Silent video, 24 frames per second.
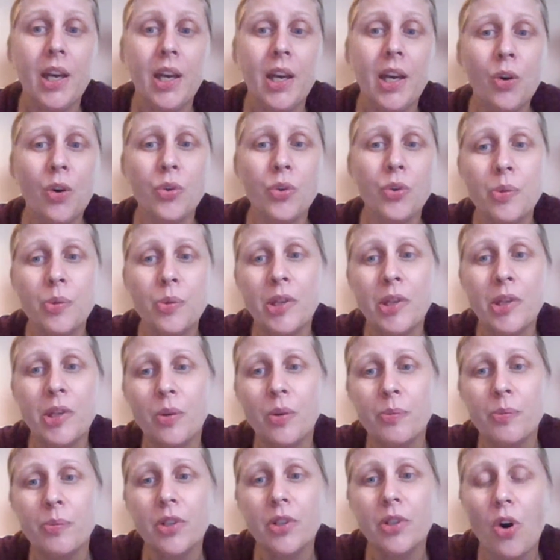It also
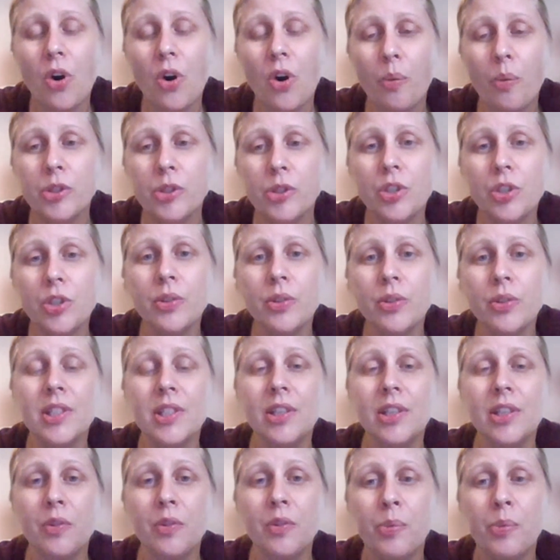becomes an
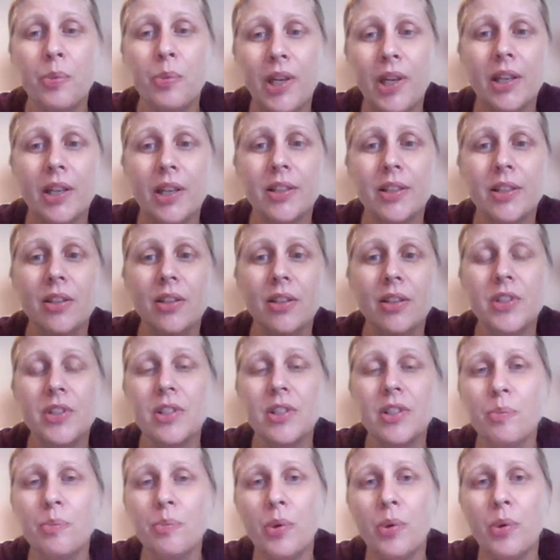opportunity for bringing
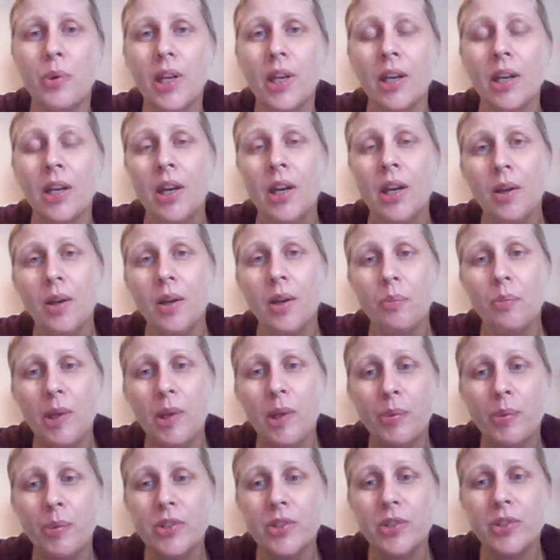services and bringing
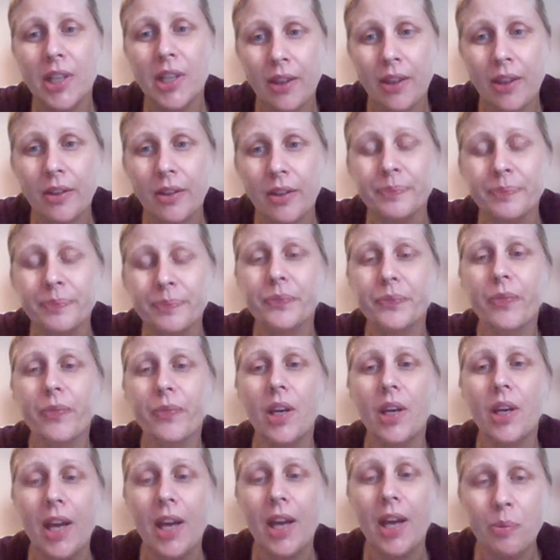people together
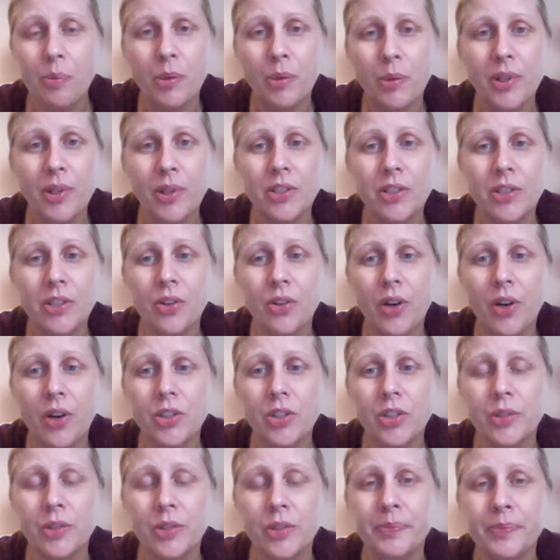and helping with
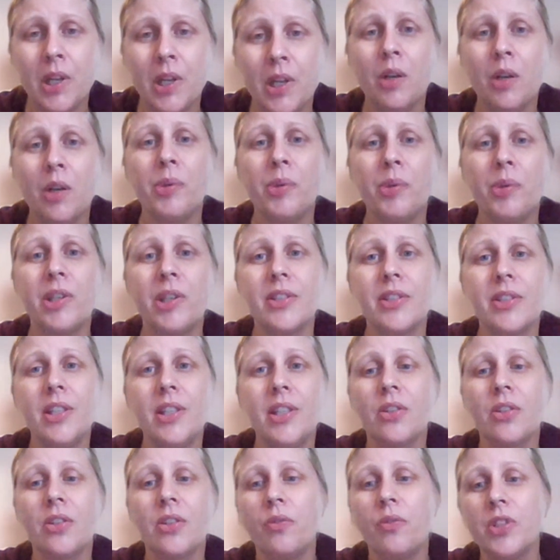integration, because
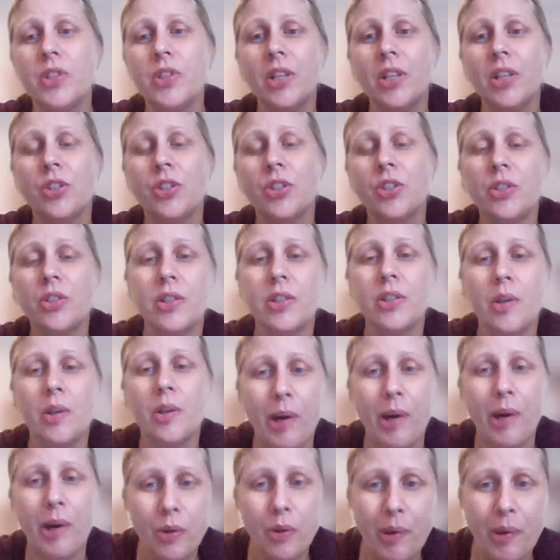these conversations
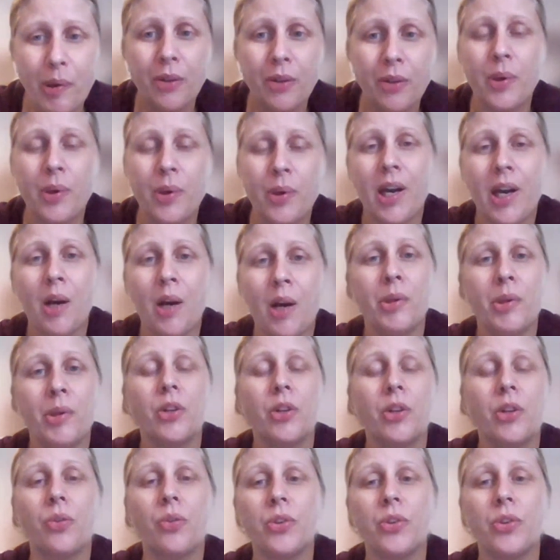about the pathway happen
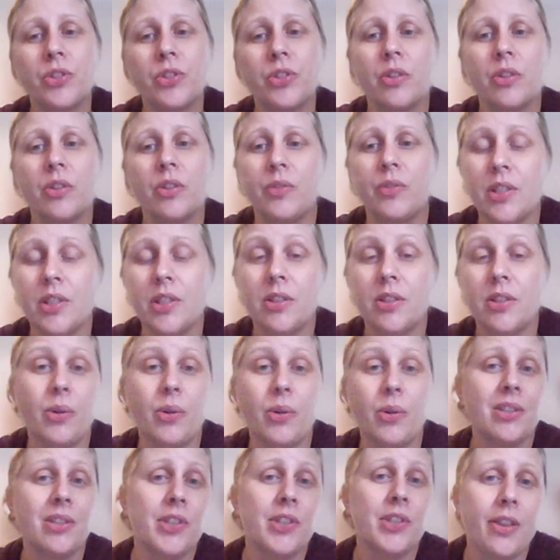across services. So
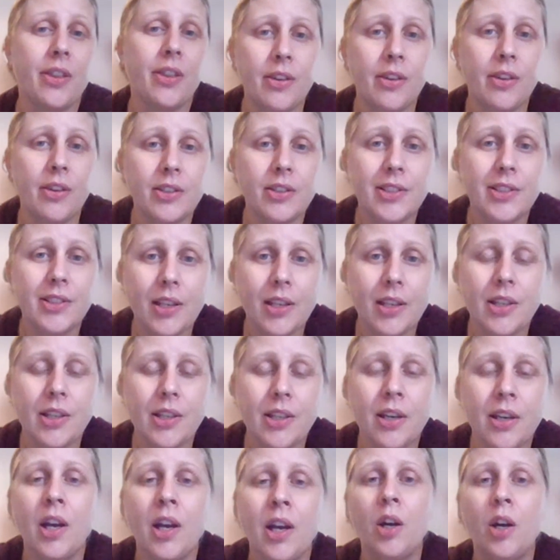as I've said, third
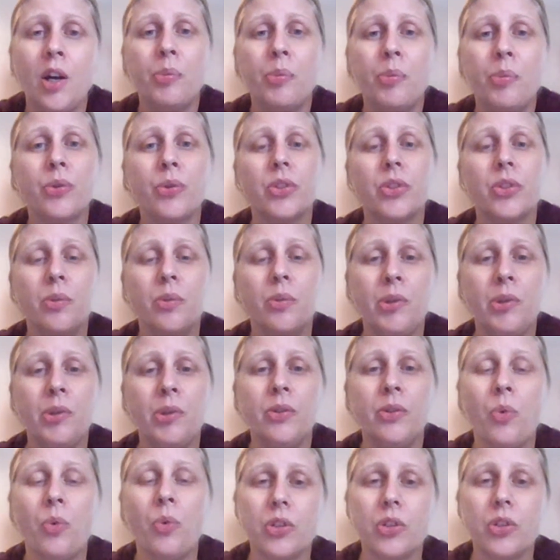sector, but also
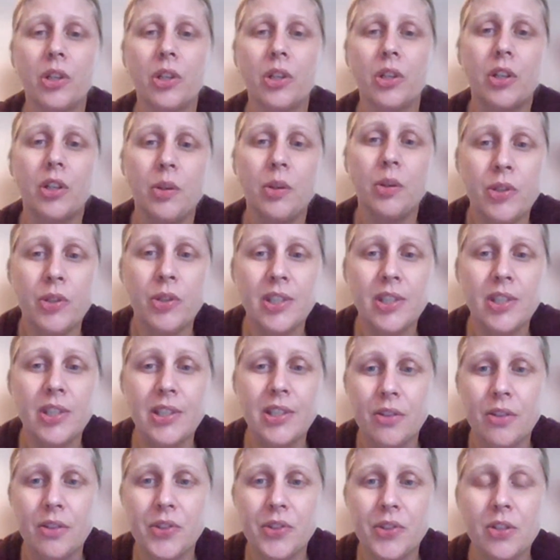what can community
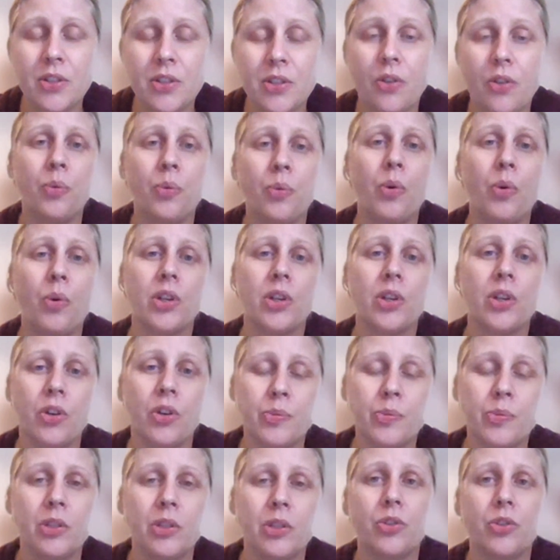services offer, what can
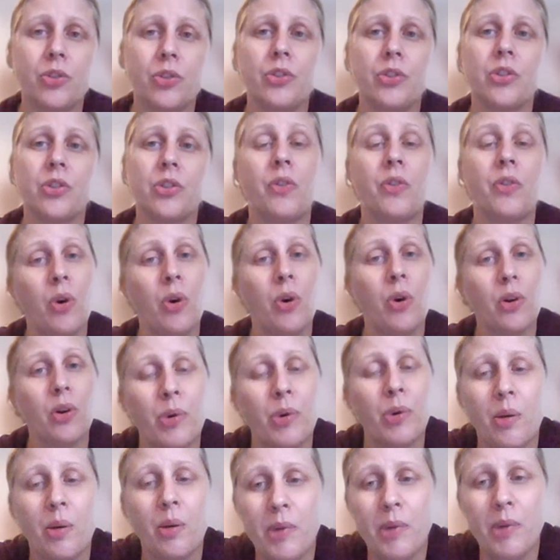hospital trusts offer, what can
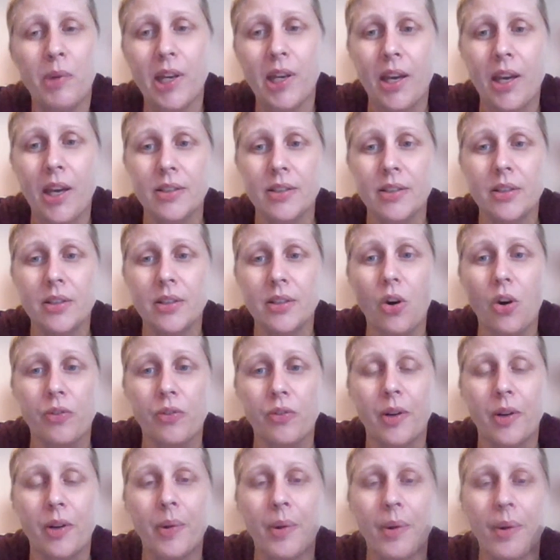primary care
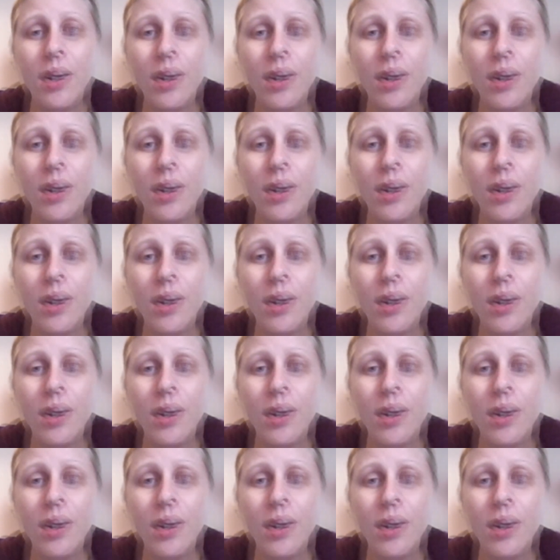offer.